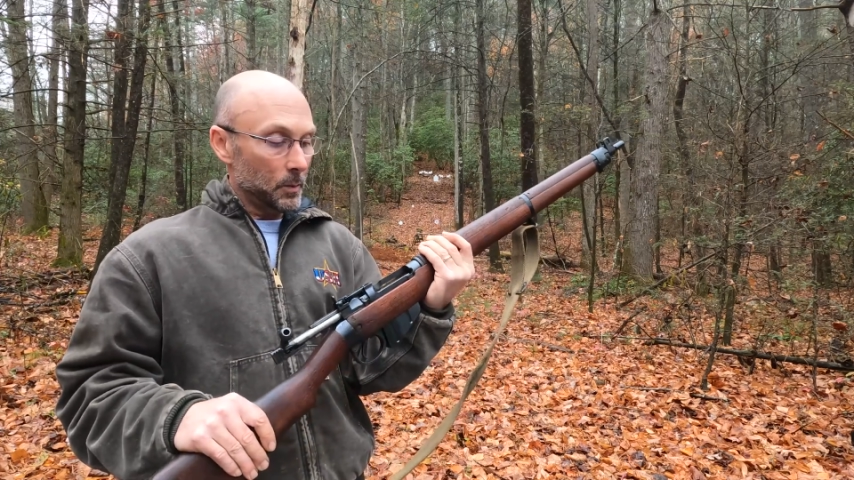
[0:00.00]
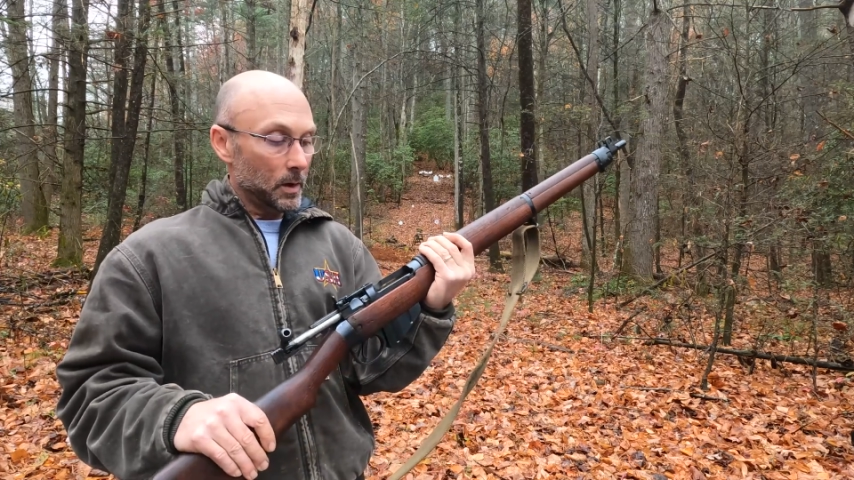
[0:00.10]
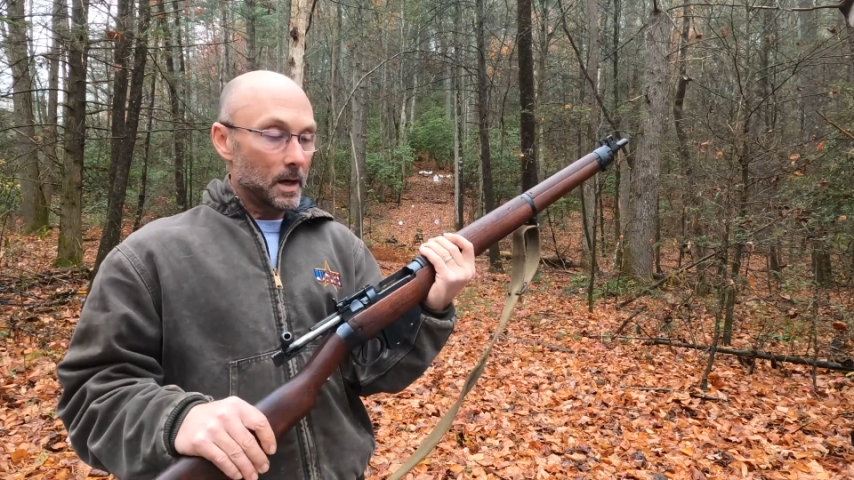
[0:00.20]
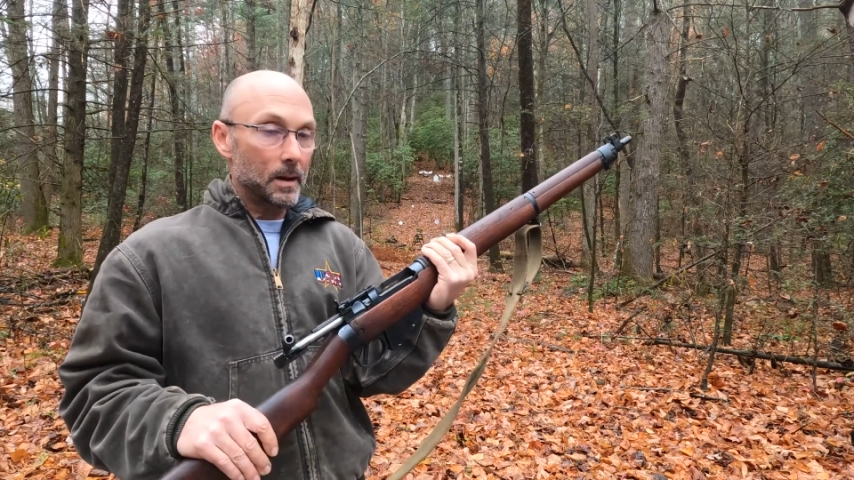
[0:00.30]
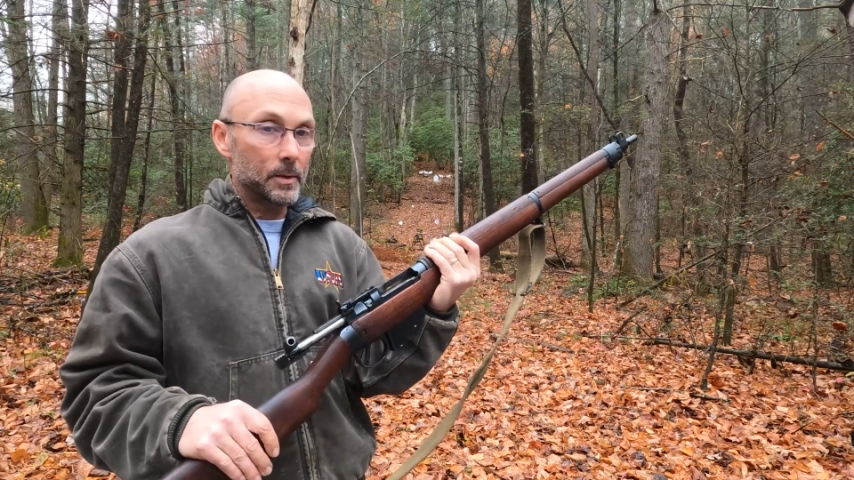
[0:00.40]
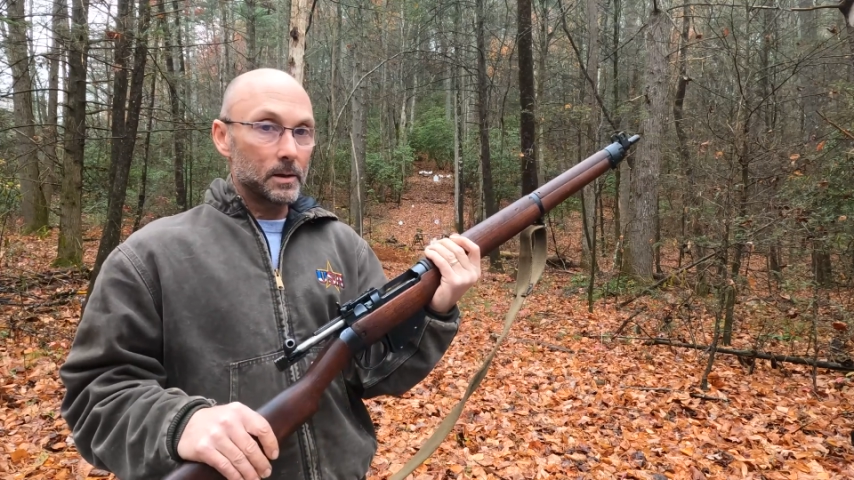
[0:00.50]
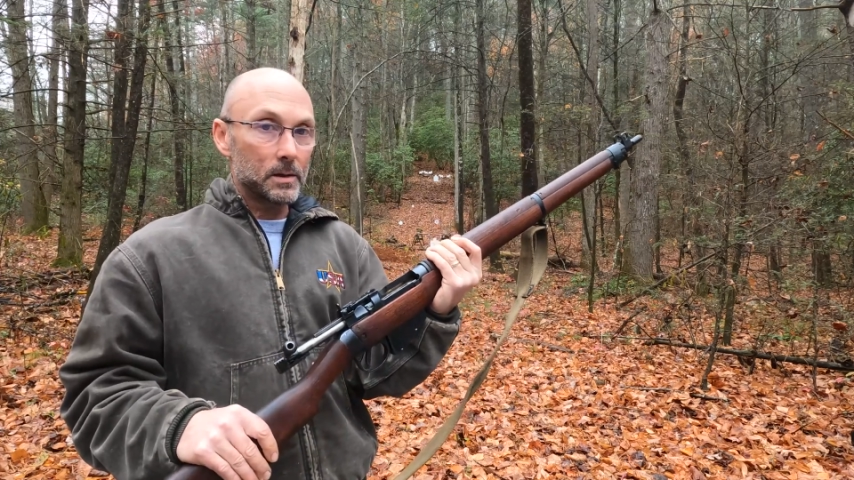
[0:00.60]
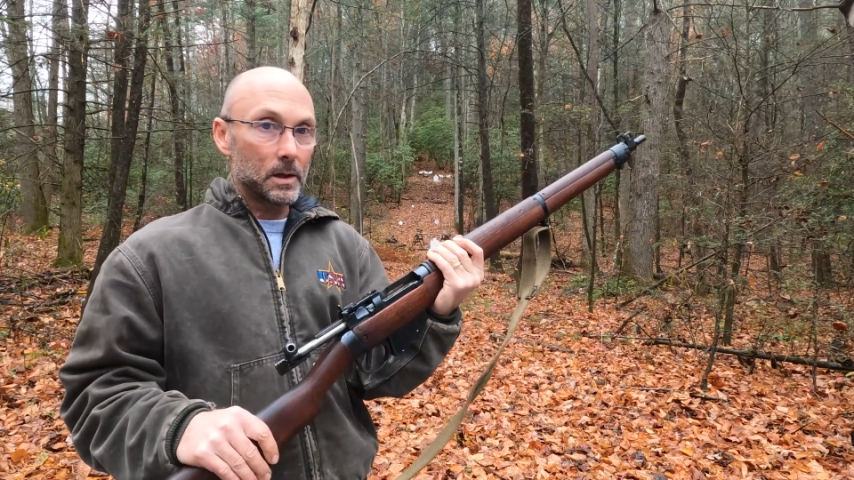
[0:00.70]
more comments,